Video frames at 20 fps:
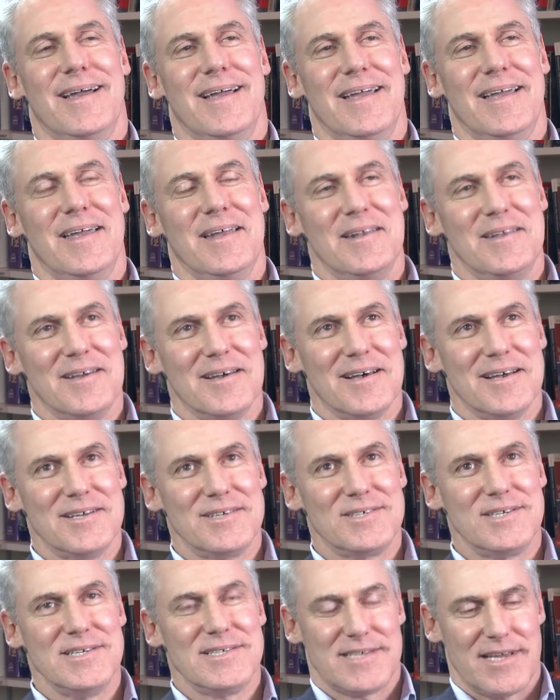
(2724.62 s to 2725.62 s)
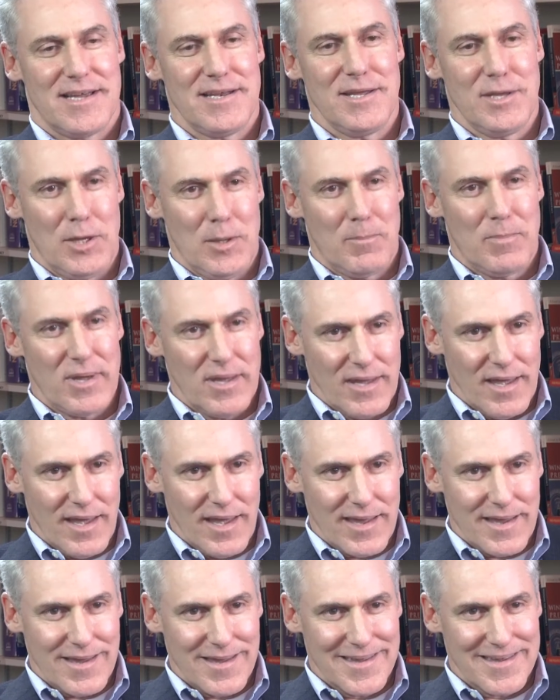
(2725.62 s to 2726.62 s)
and she said
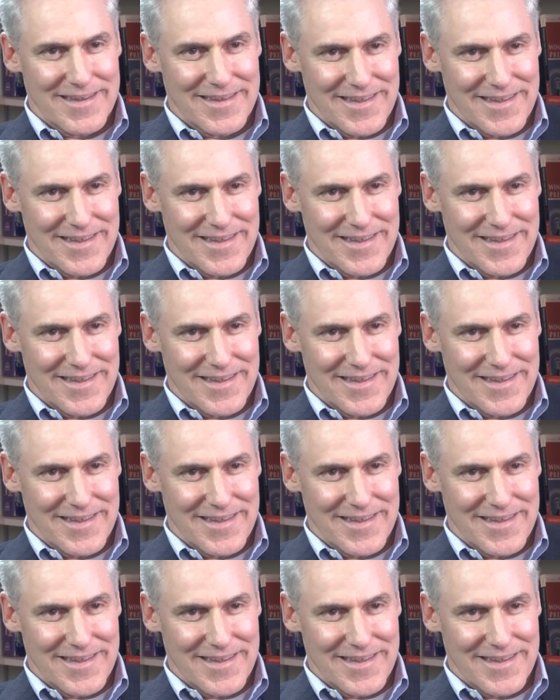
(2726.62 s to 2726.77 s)
EPA,